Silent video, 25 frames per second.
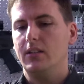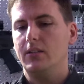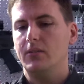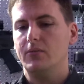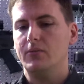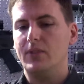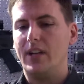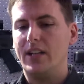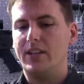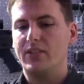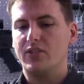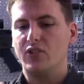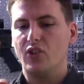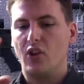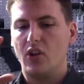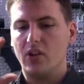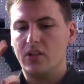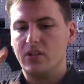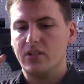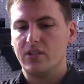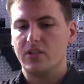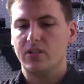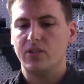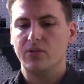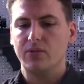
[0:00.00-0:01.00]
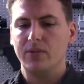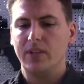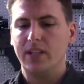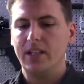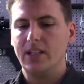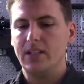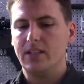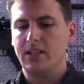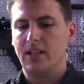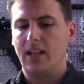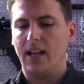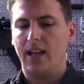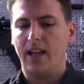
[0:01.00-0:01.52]
red dot to
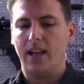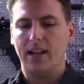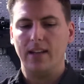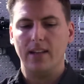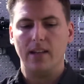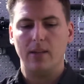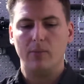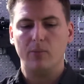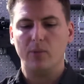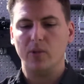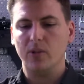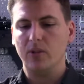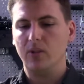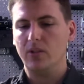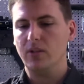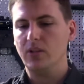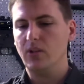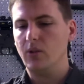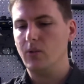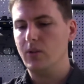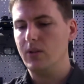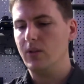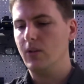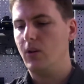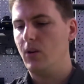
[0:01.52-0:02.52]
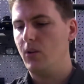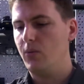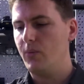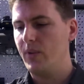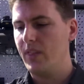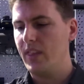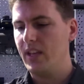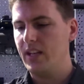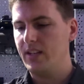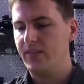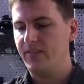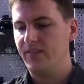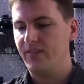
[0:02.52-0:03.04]
it and it will go along
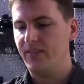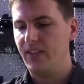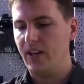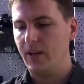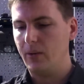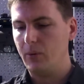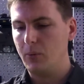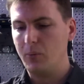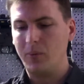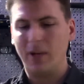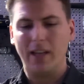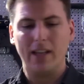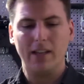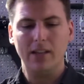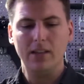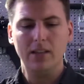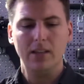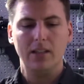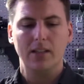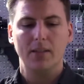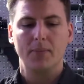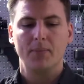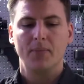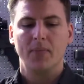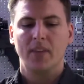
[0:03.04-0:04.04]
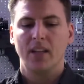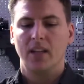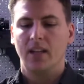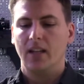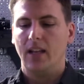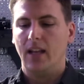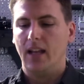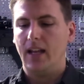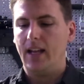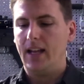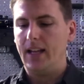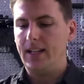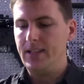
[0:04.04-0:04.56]
with it very well.
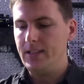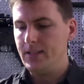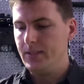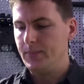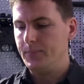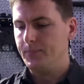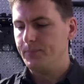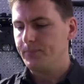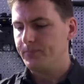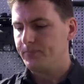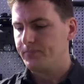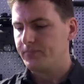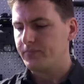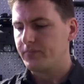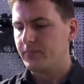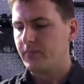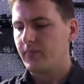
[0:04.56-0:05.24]
And